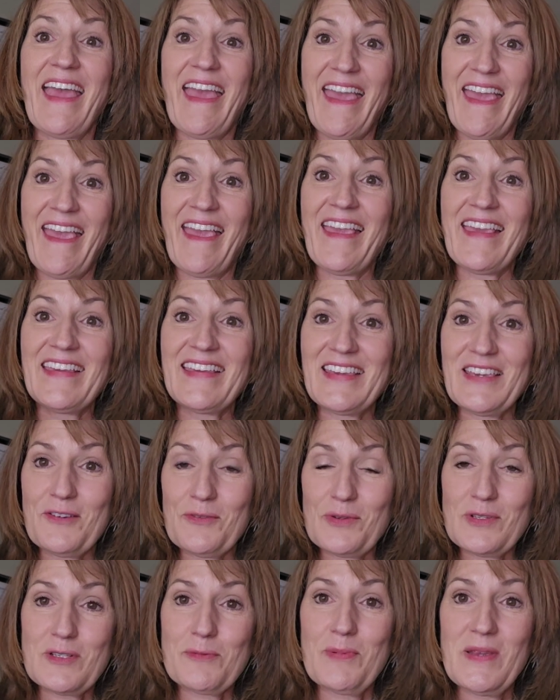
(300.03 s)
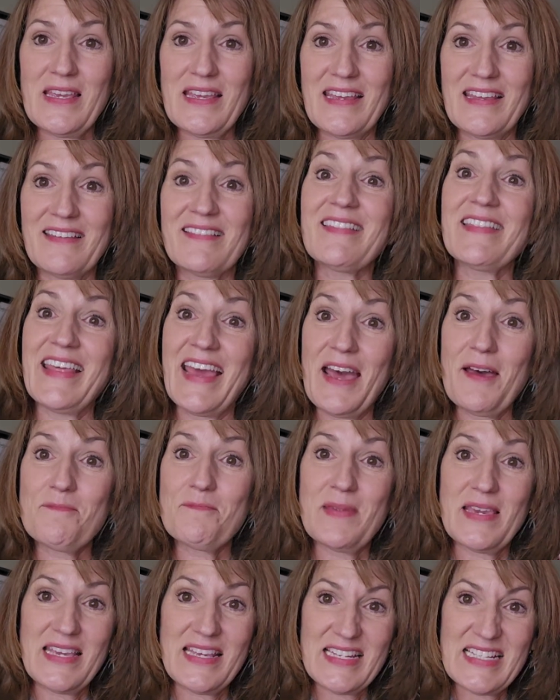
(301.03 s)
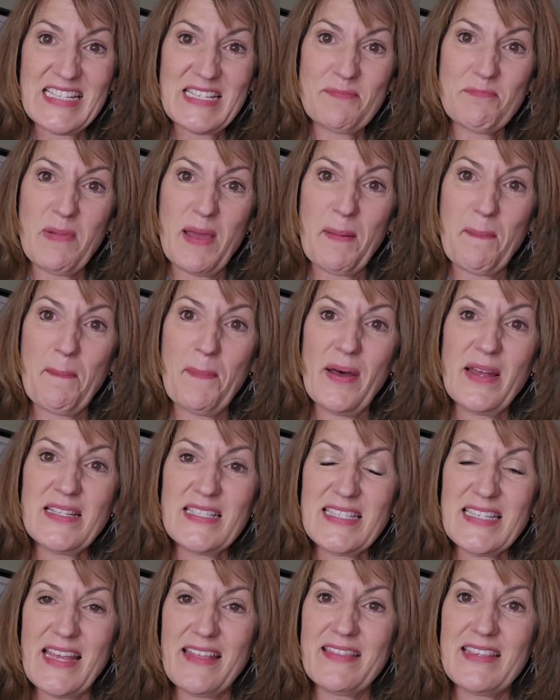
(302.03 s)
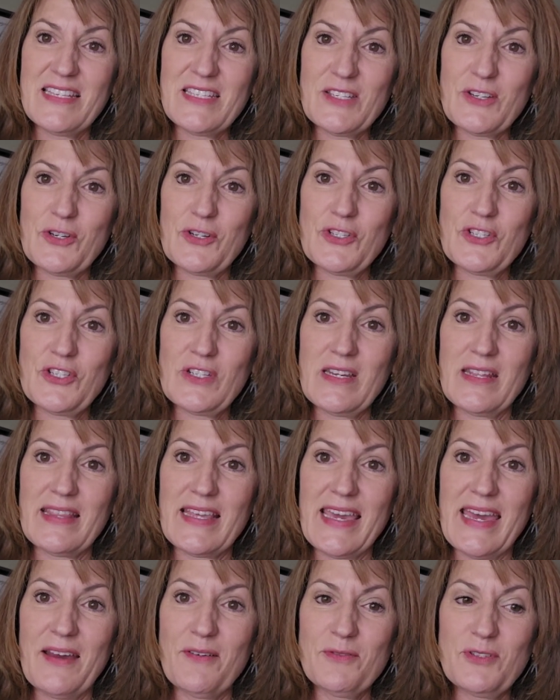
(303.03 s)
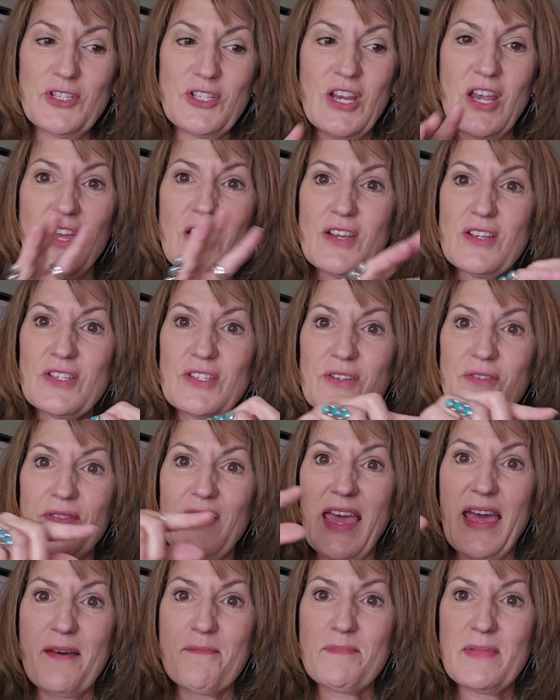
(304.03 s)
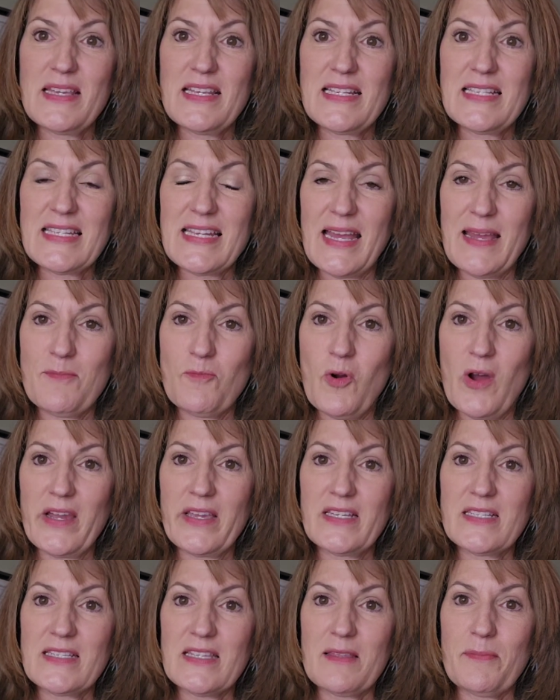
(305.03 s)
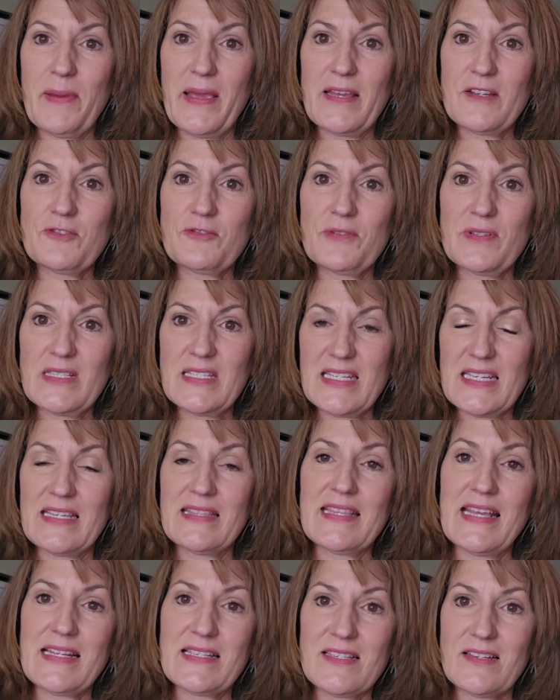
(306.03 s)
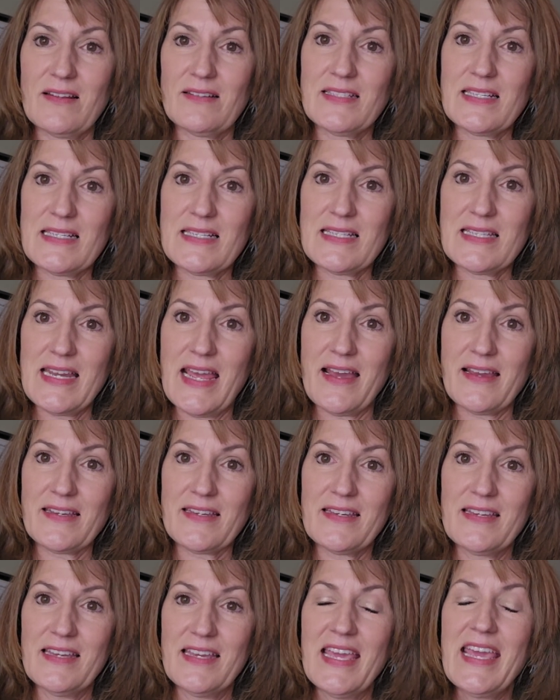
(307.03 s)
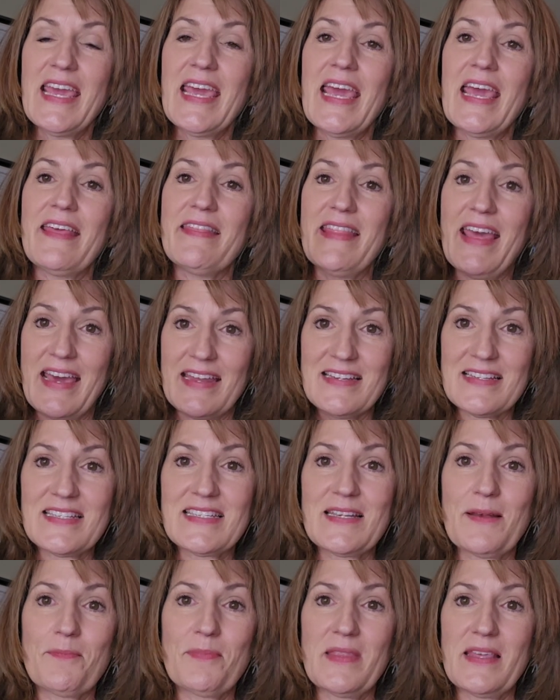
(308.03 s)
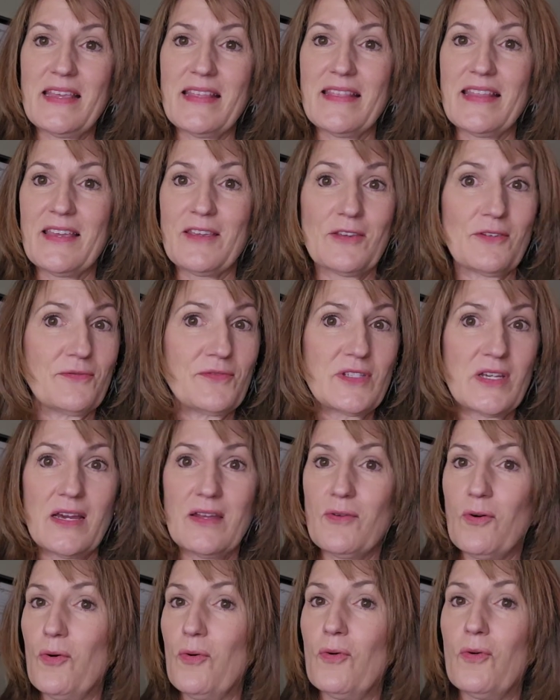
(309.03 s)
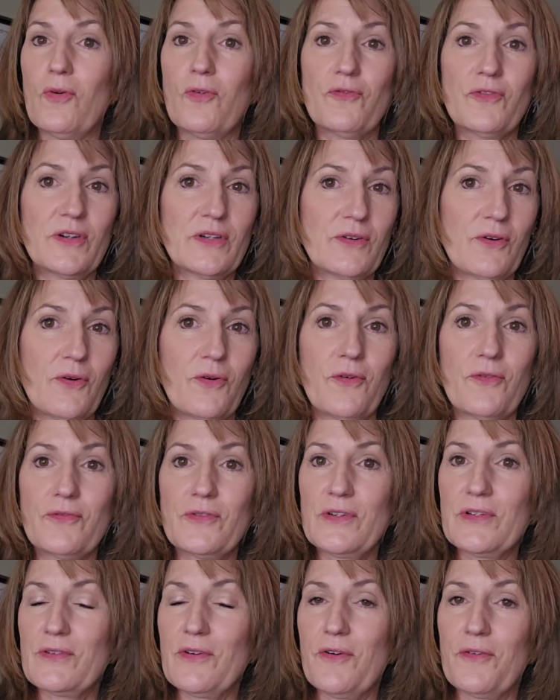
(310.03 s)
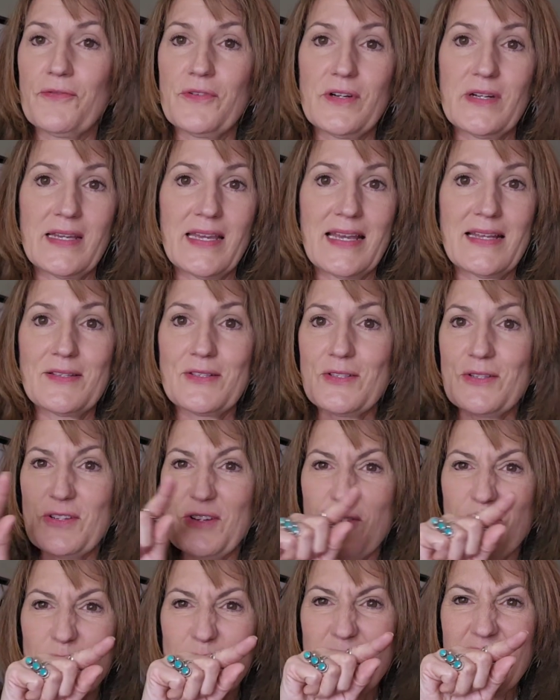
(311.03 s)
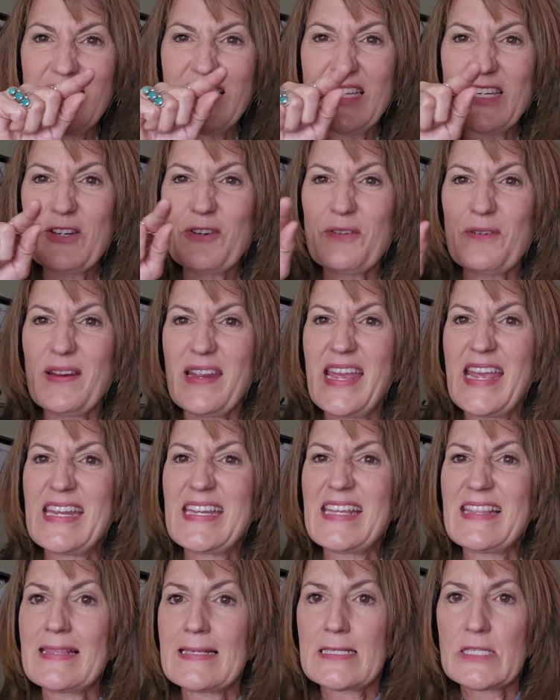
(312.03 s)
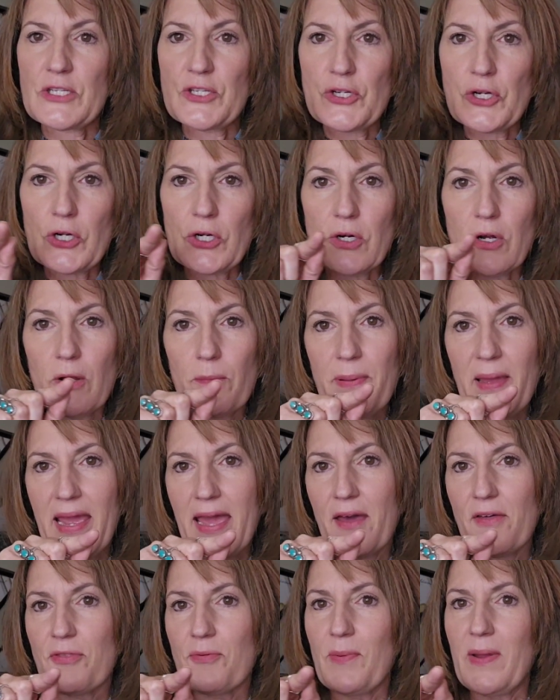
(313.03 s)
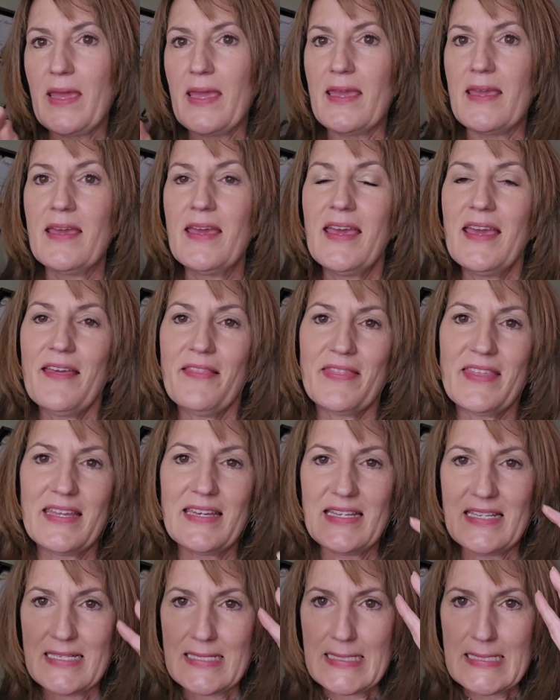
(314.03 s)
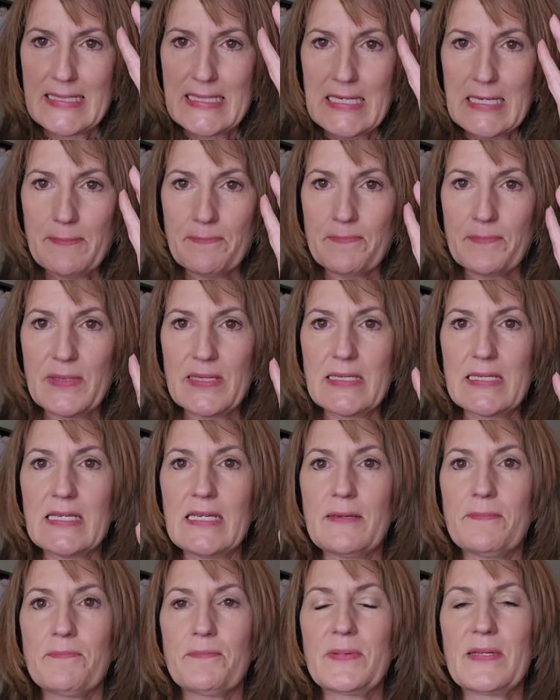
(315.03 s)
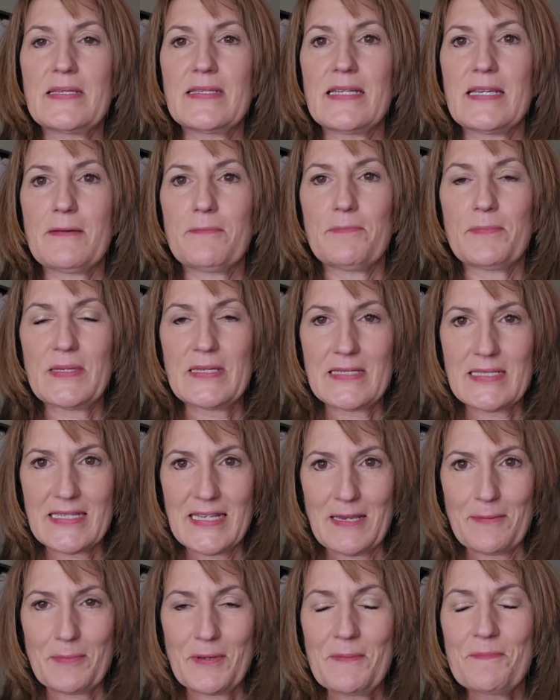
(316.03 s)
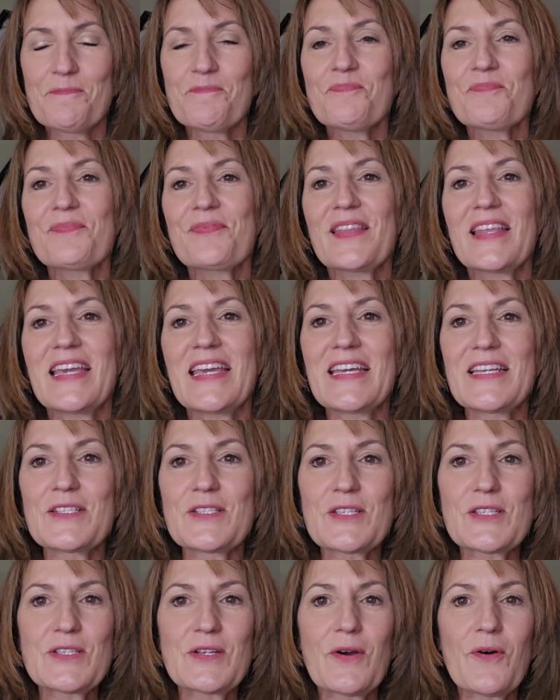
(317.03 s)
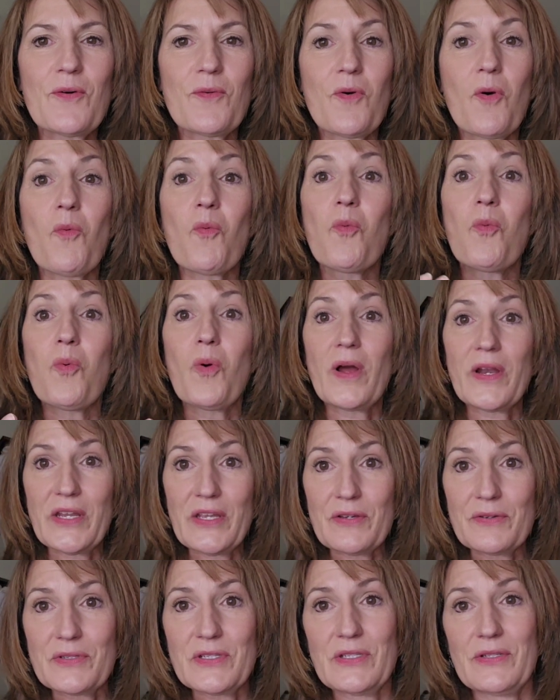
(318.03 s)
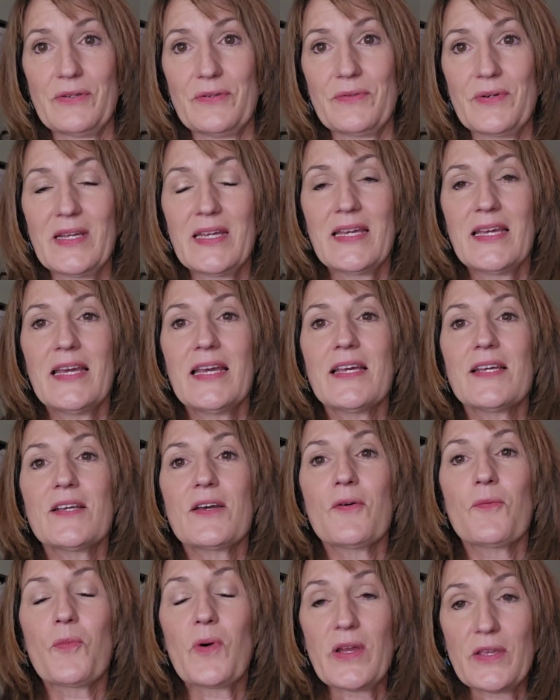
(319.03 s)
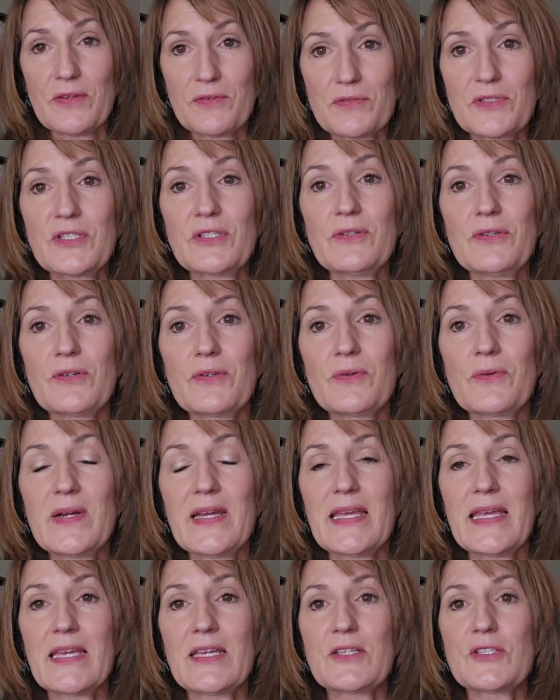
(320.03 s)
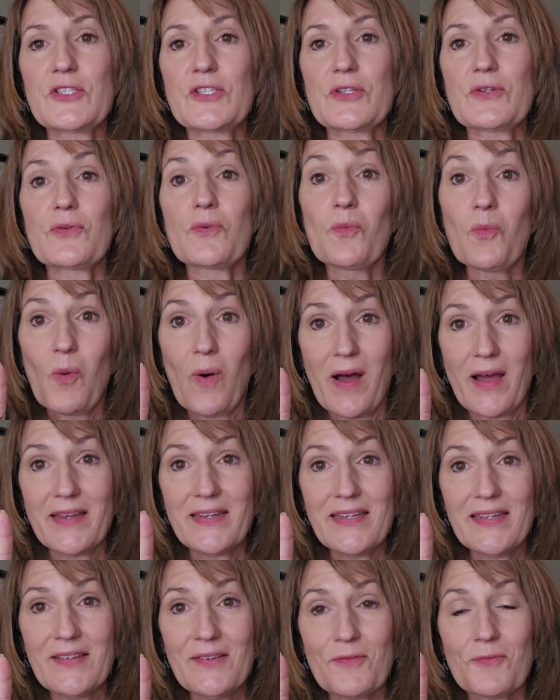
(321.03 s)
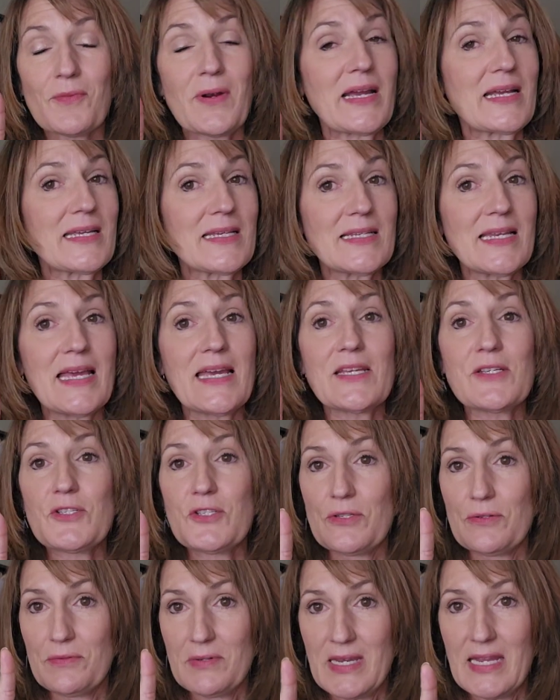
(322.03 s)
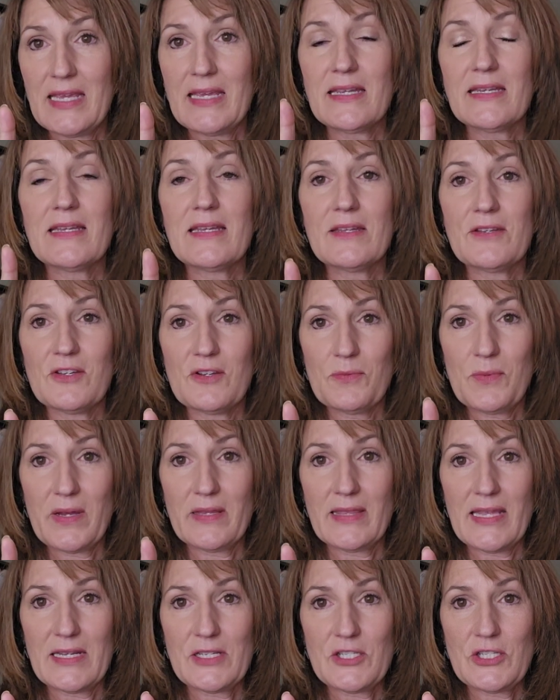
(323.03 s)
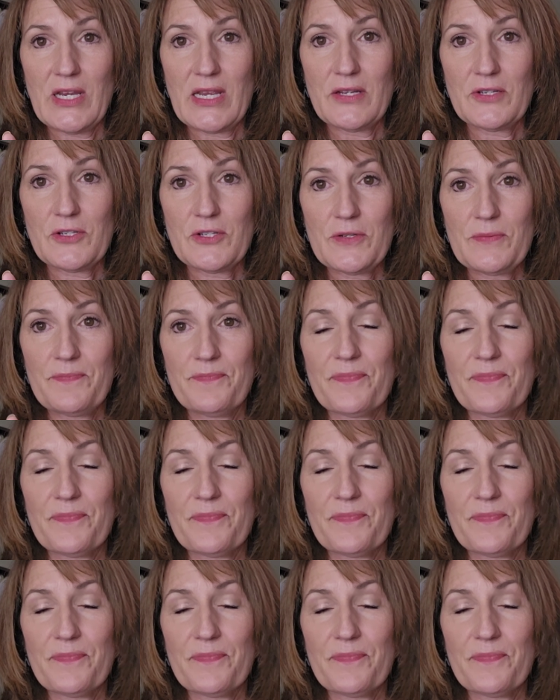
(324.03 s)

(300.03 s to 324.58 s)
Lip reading: A equals B. That means my butt's on this cushion on the couch, so that means I'm walking to the pantry to get that salty snack. And that is something that you've done over and over and over again. So you're really creating this neural pathway that is deep and deep and deep and deep. And so what do? What you do is you, one, recognize you need and you want that change.